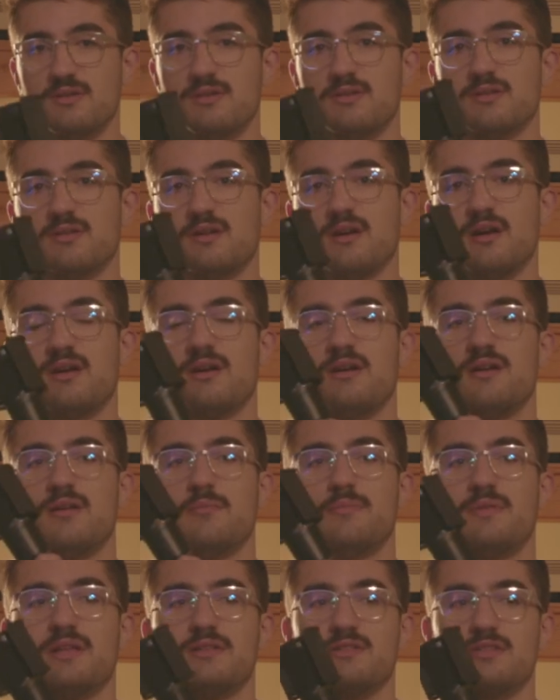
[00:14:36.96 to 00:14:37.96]

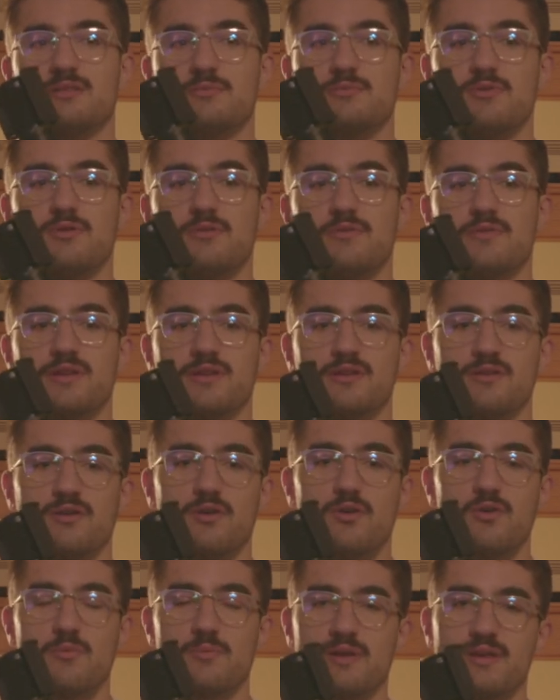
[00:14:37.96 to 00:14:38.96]
That's just more of like our
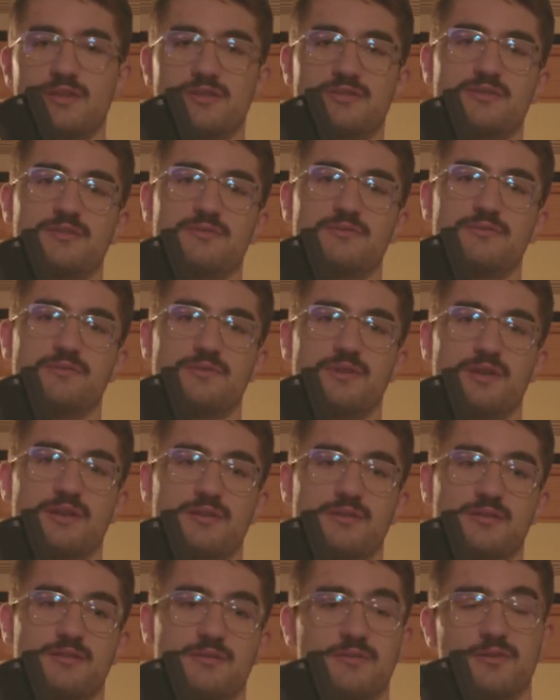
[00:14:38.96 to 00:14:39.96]
home base for like
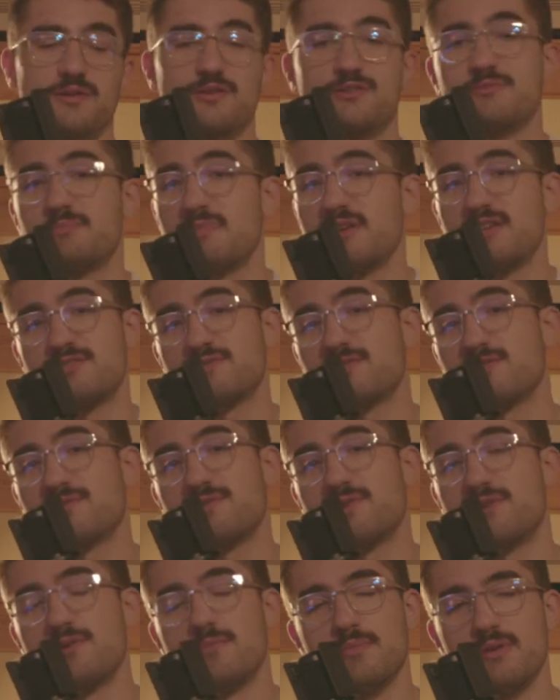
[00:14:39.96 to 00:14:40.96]
a space for
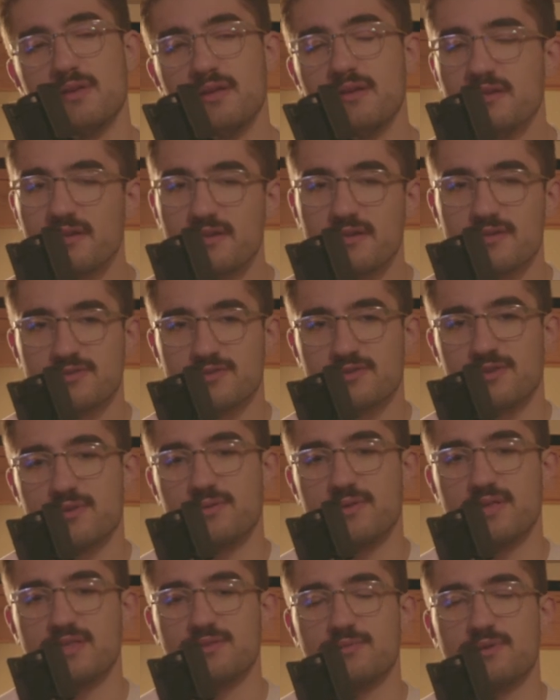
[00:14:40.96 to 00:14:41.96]
film. So
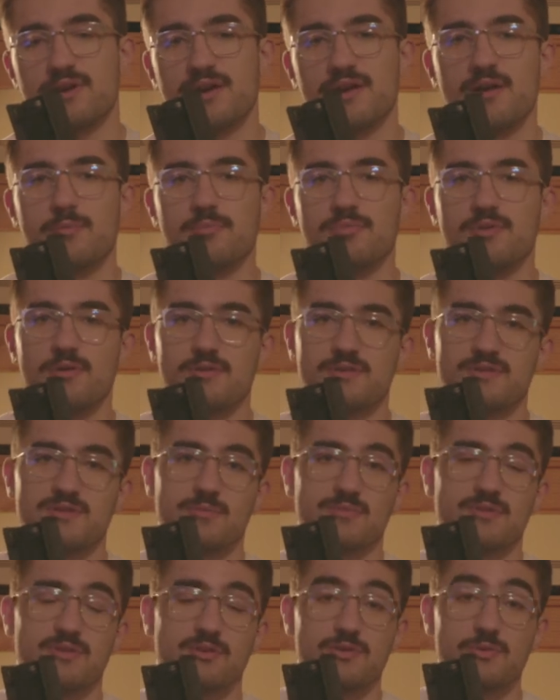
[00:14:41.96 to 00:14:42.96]
that's where I upload some of
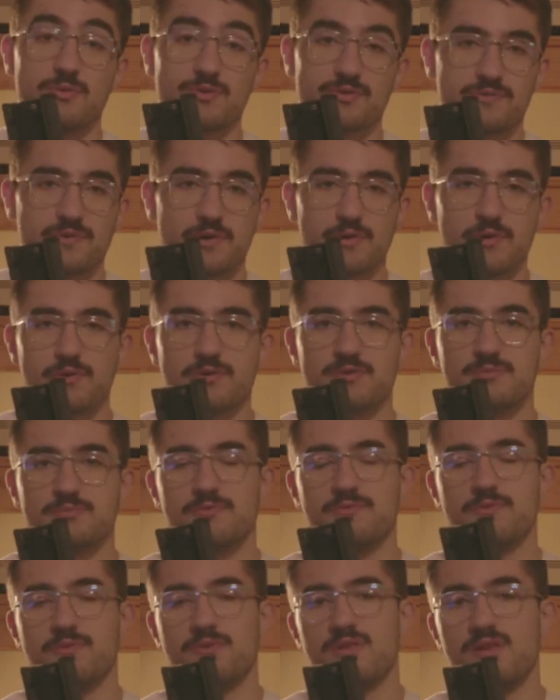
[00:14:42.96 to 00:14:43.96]
the newest photos
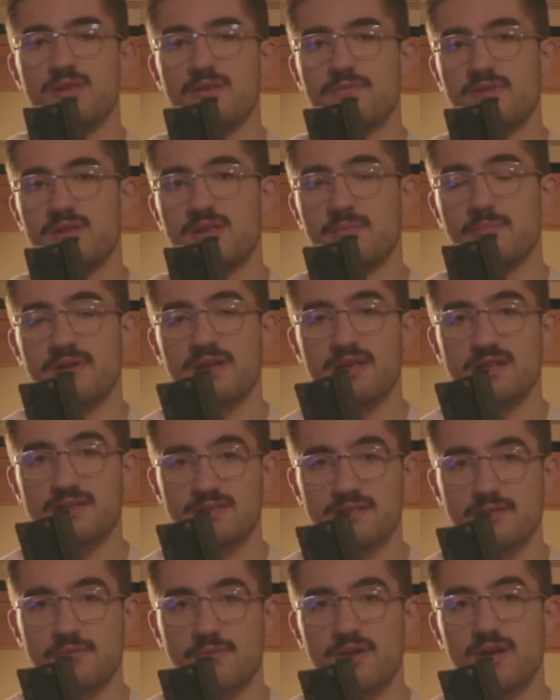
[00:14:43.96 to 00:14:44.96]
before they even hit my
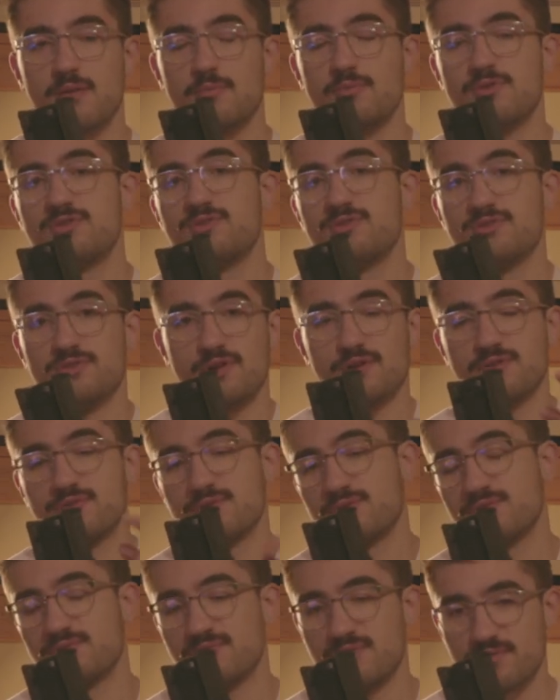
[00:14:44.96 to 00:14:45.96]
Instagram, which you should also
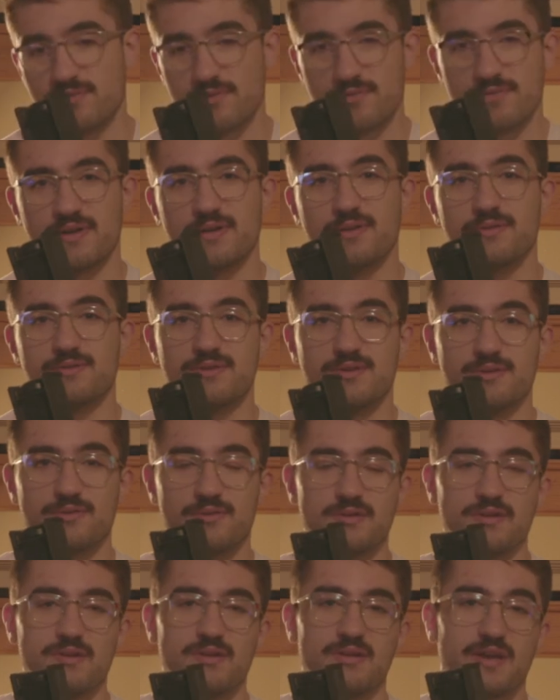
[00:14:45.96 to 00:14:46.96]
give a follow to
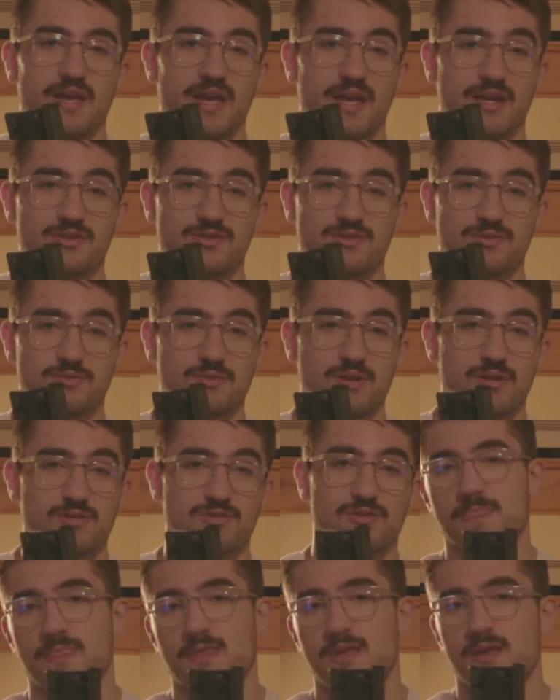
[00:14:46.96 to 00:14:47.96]
at
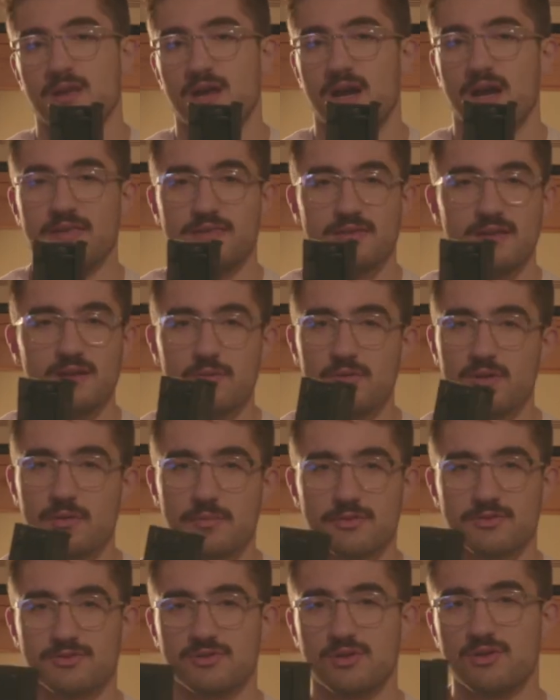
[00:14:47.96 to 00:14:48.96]
shootretro. I think what I'm going to
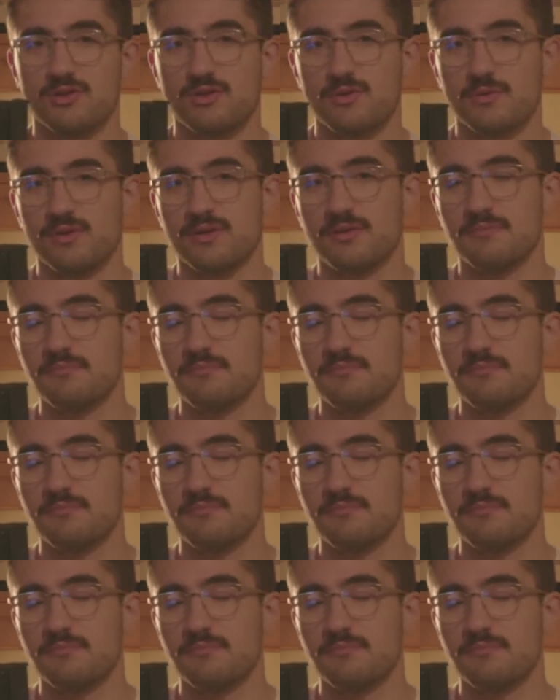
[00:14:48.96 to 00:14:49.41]
start doing